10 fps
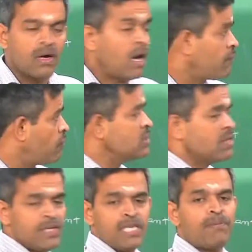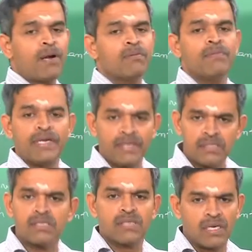Of course, every department
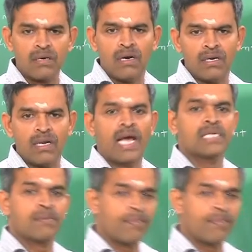maintains this record as a